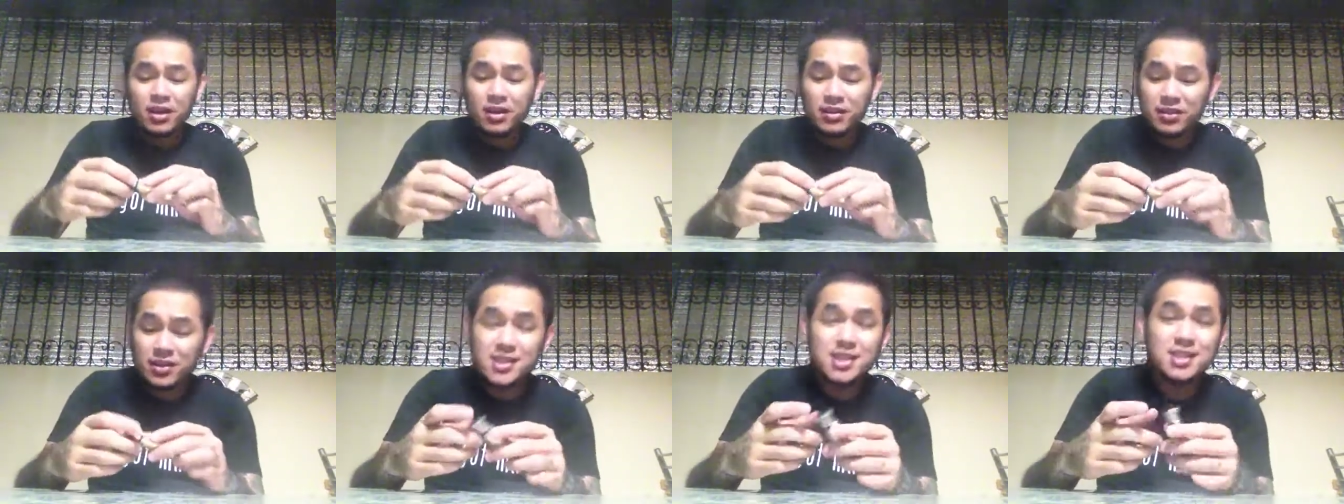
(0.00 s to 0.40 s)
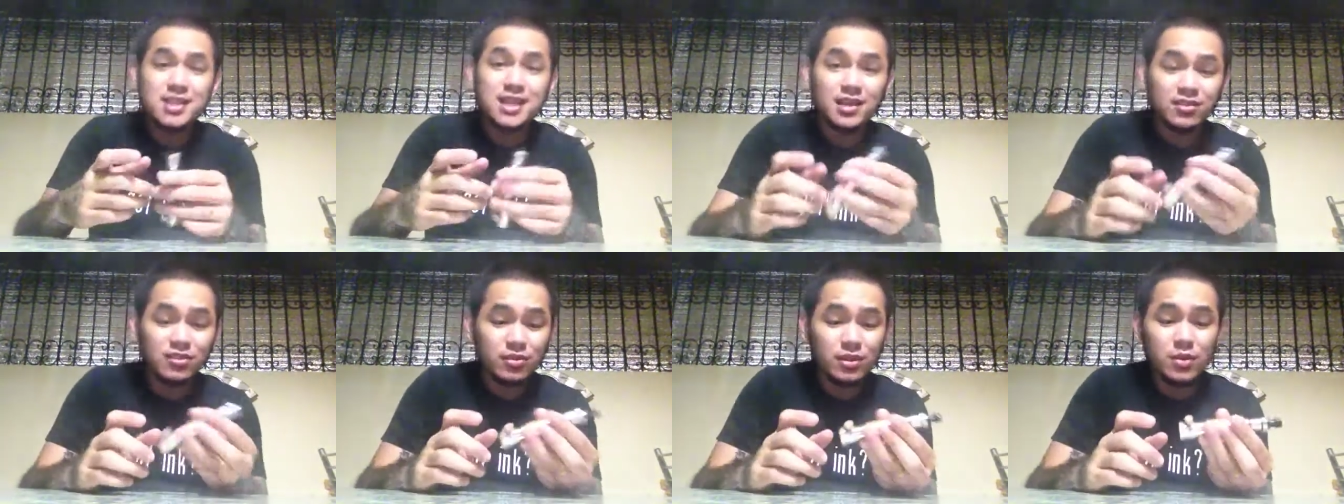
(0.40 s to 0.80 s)
This is
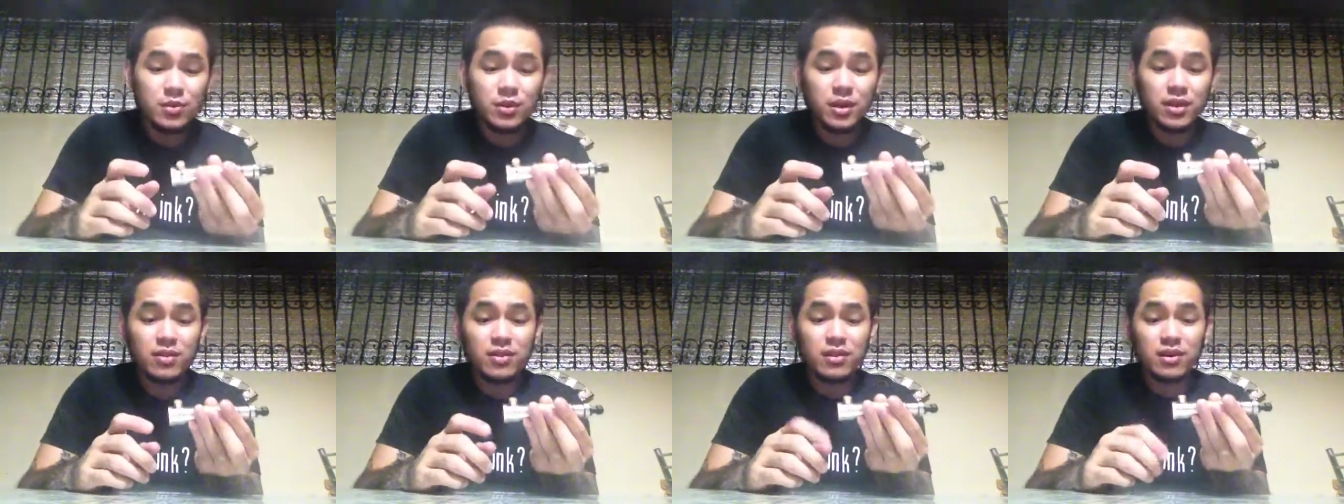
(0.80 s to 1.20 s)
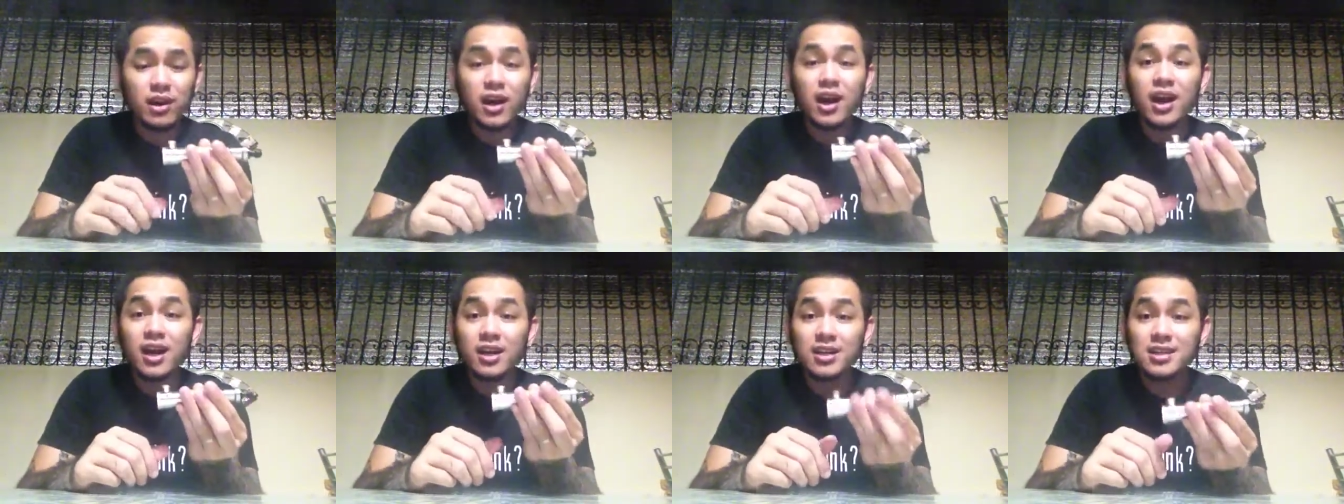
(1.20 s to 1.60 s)
actually one of the
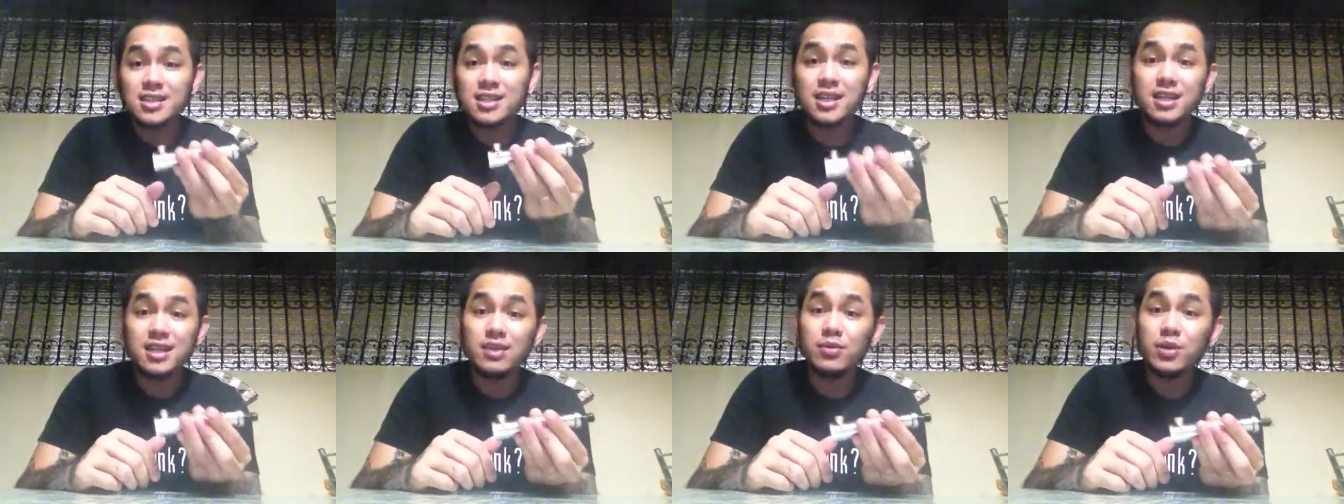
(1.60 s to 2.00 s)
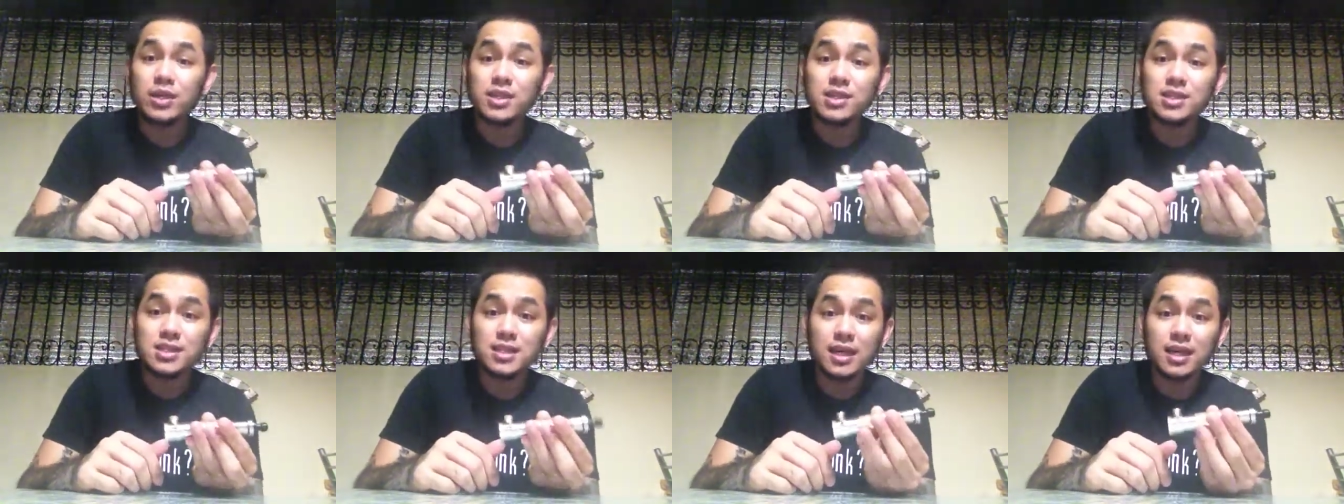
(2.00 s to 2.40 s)
hardest hitting
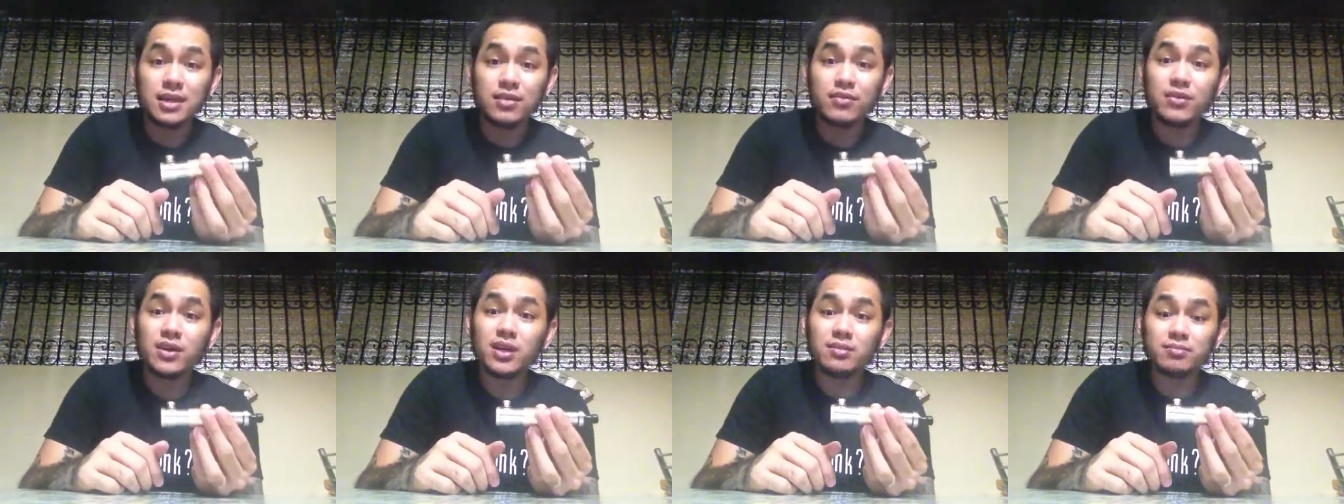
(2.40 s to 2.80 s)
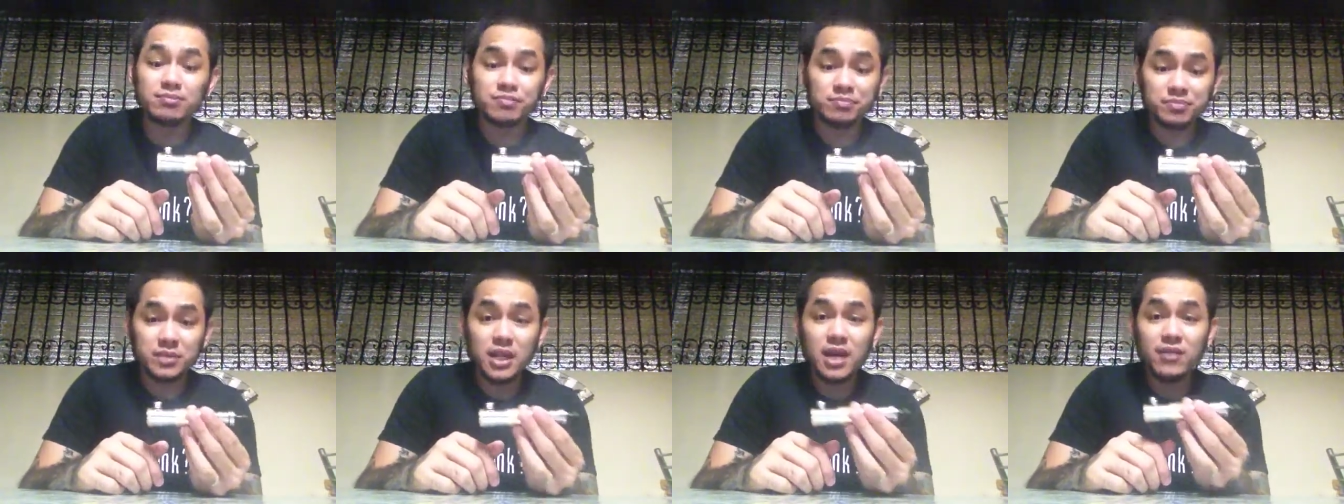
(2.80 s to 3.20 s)
ones
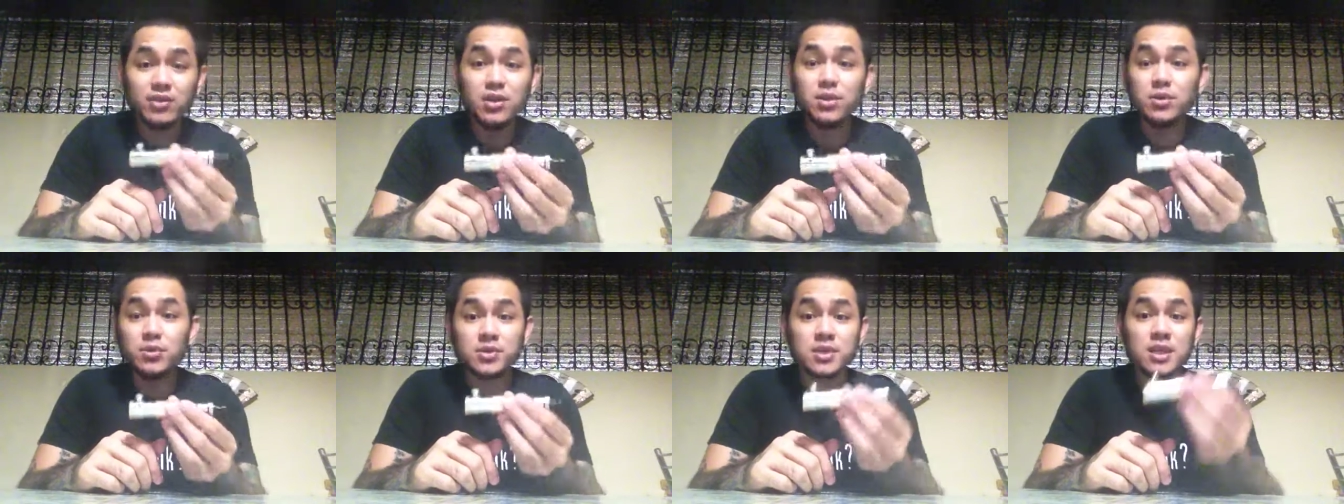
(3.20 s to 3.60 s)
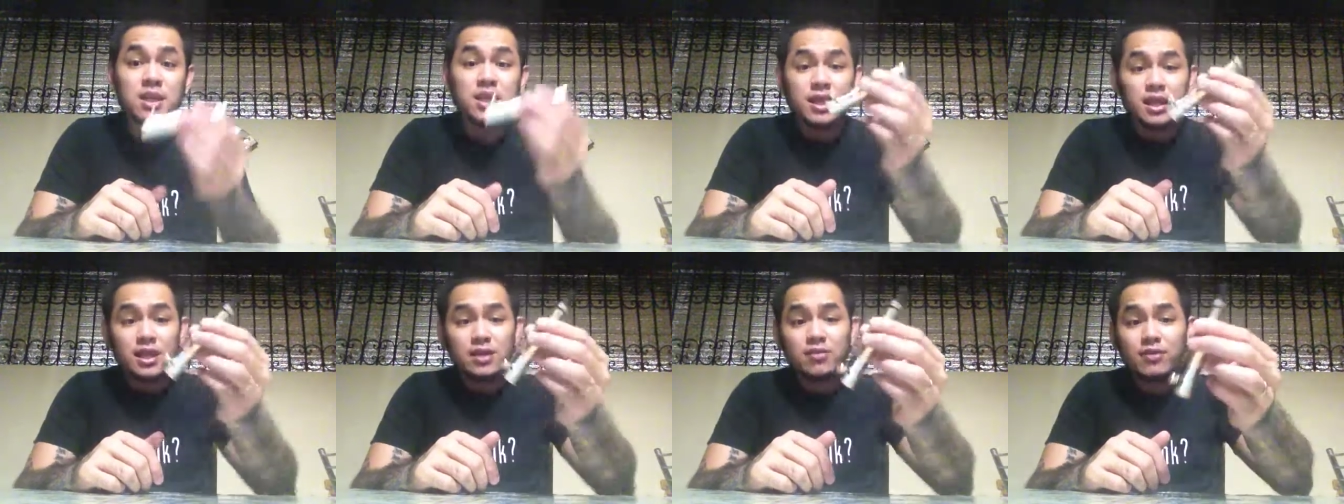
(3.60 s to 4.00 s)
I've used.
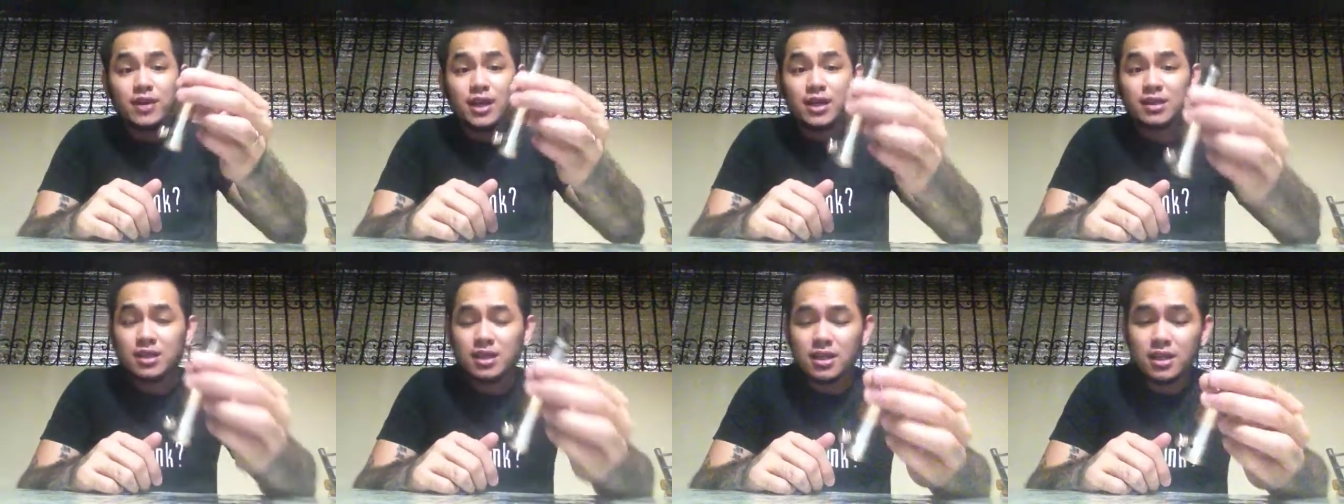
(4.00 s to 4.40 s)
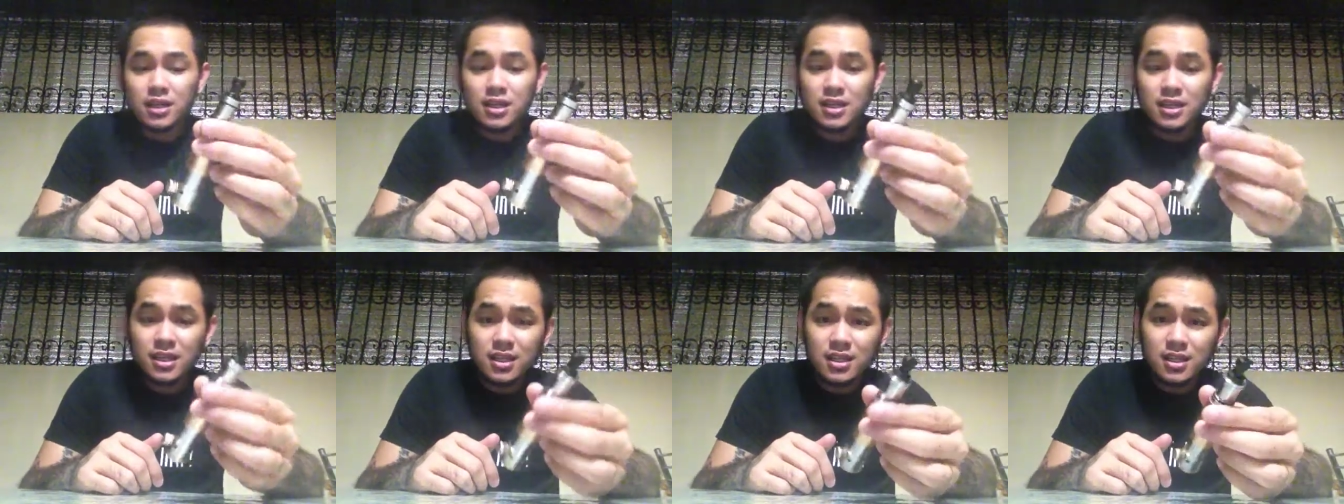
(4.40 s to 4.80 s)
In fact,
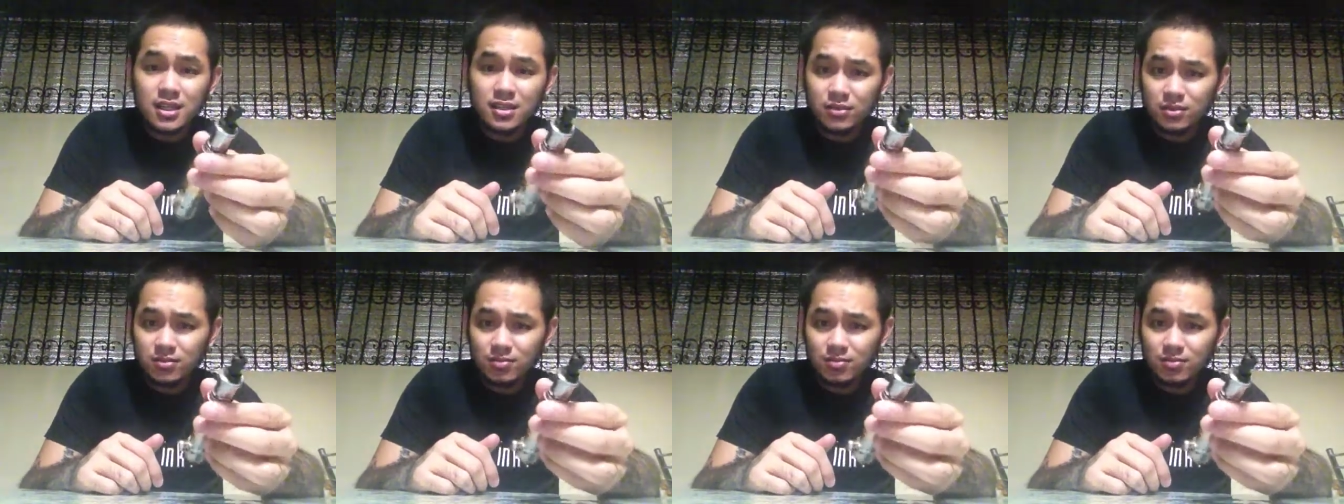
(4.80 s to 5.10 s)
it